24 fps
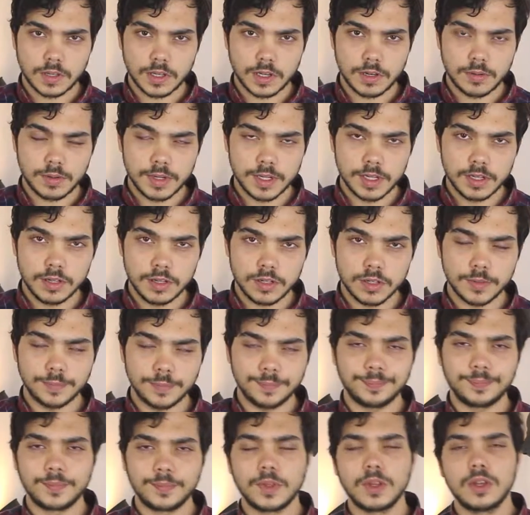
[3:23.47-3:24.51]
There we go.
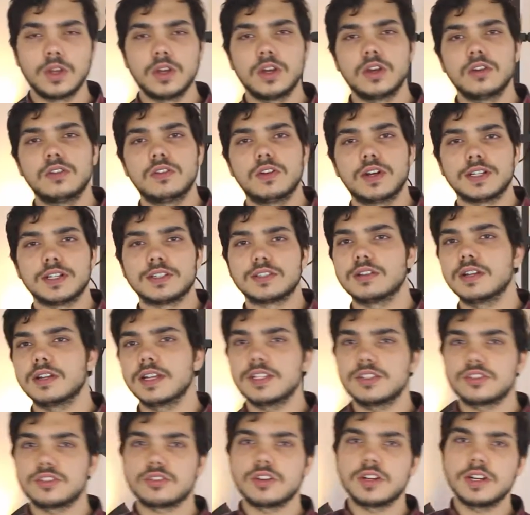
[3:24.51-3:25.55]
Alright, so
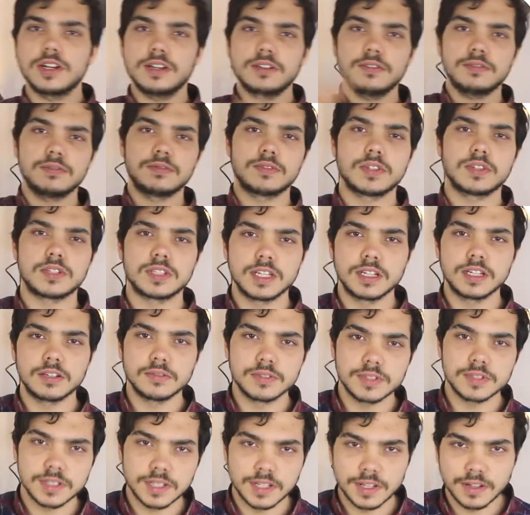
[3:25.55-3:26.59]
let's try the
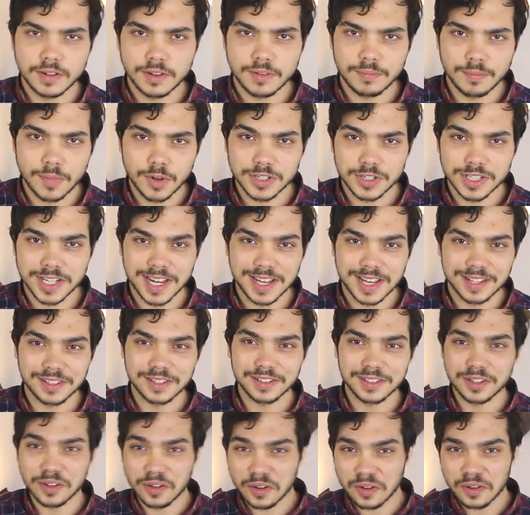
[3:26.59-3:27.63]
sequence together,
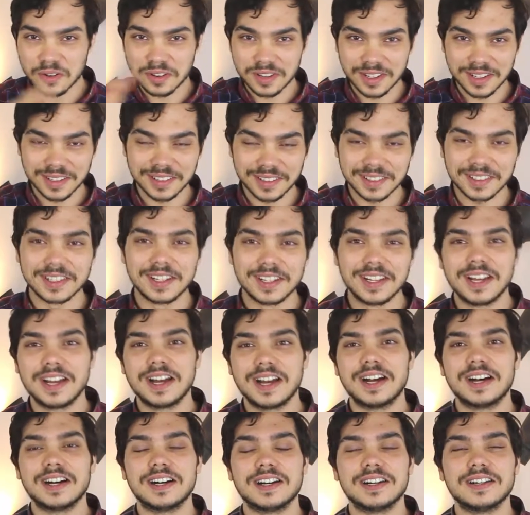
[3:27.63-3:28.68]
the whole thing.
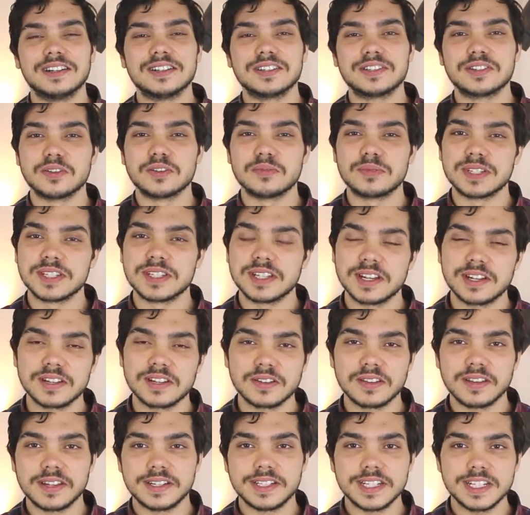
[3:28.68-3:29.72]
So we're starting
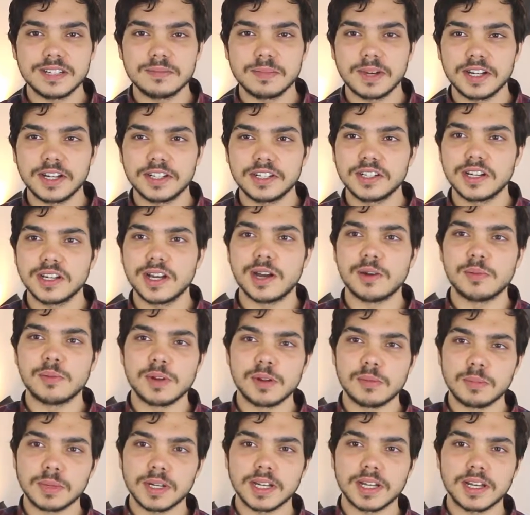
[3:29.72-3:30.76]
on the D minor and
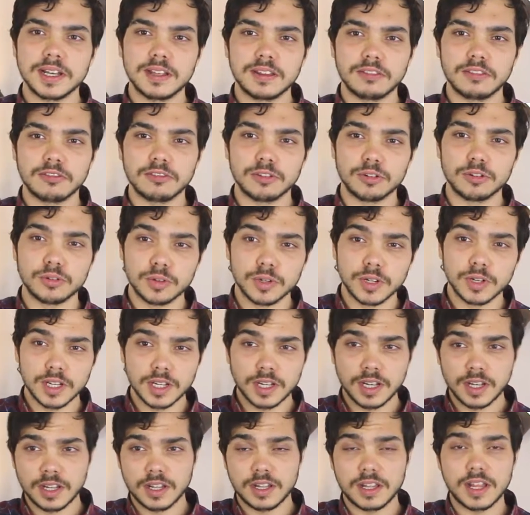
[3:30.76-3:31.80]
we play through
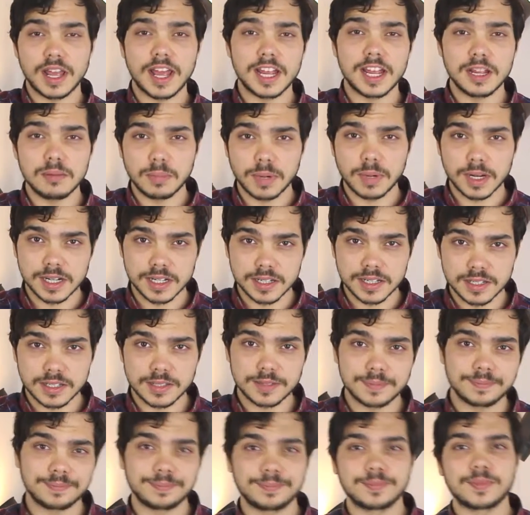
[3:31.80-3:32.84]
8 bars.
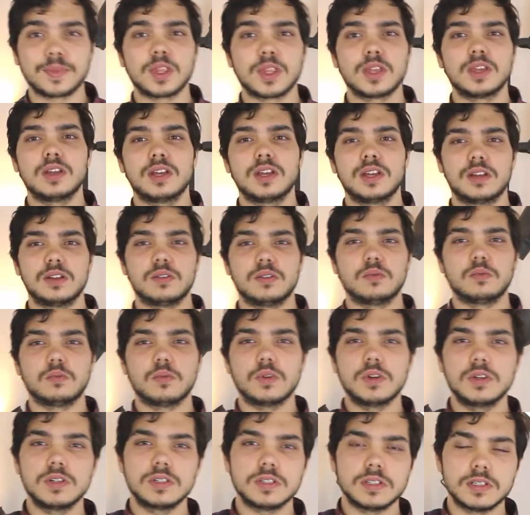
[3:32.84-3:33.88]

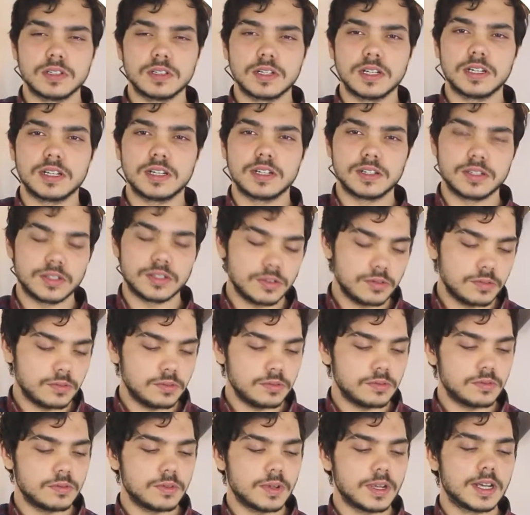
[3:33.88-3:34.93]
1 and 2
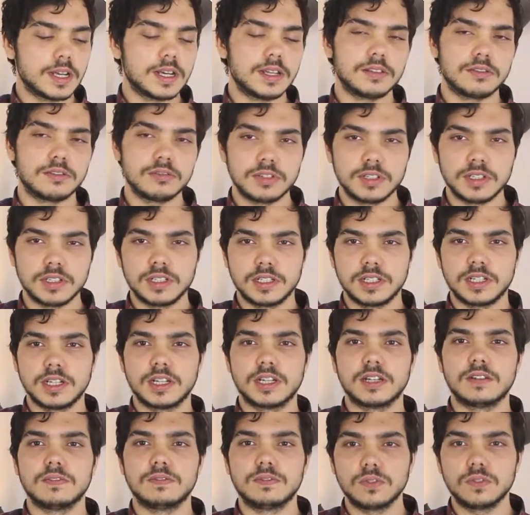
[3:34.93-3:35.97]
and 3
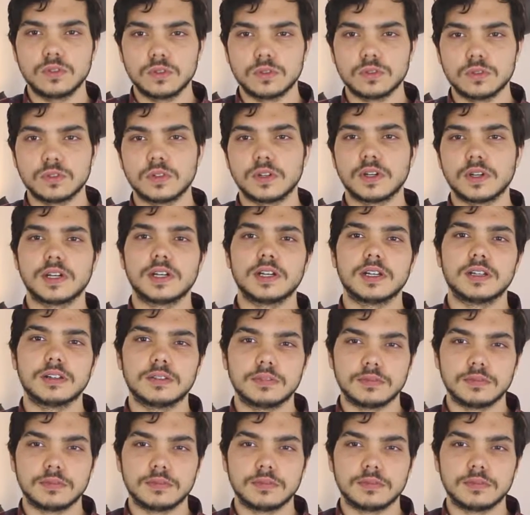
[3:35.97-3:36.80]
and 4 and...